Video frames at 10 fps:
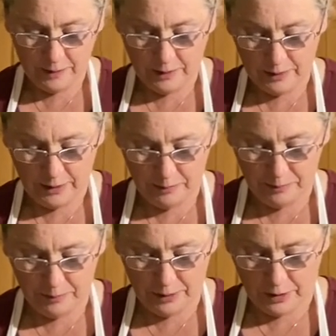can
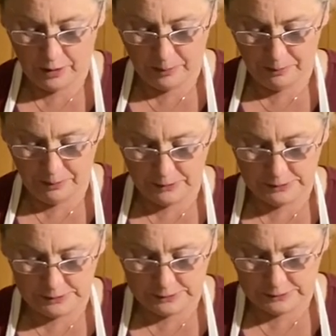pop,
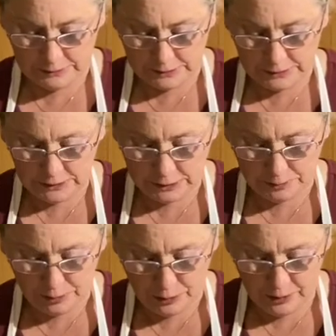right, so
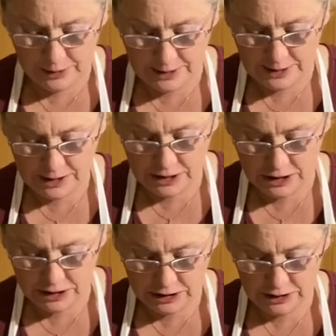pull it as
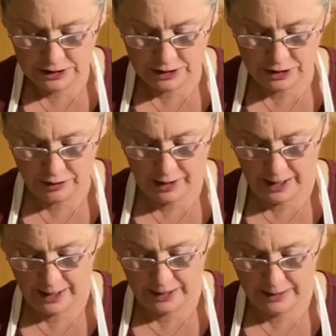tight as you can.
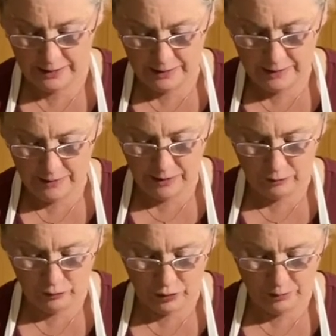And then
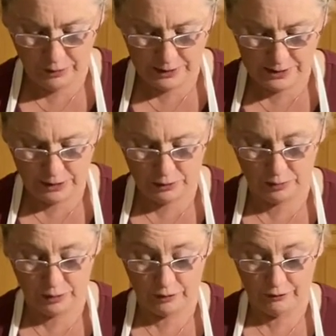one person could put
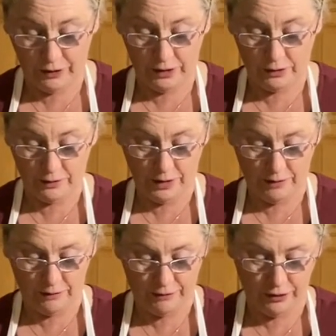a finger there
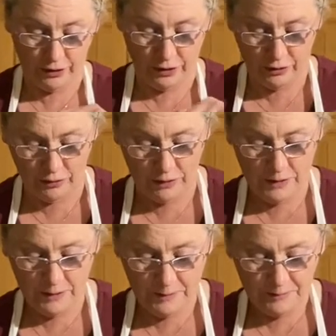for you.
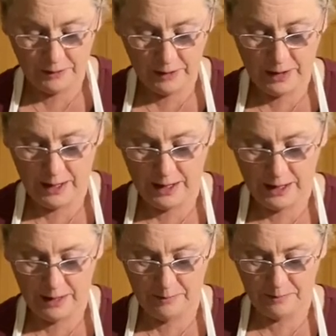
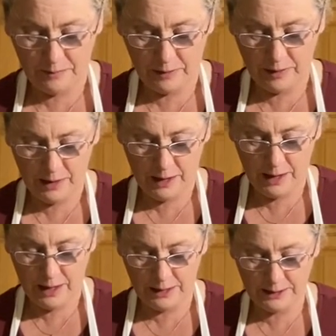And
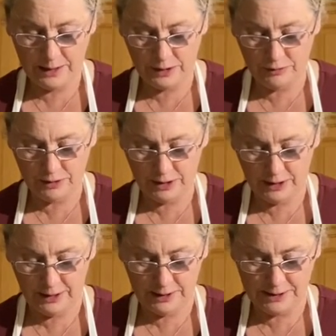you tie
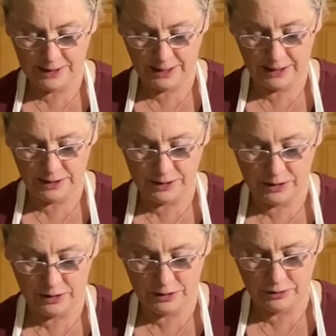the second knot,
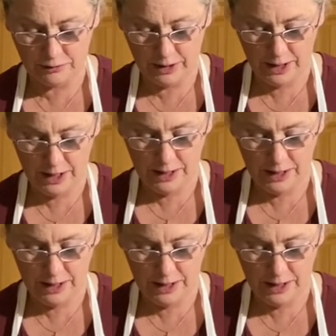okay?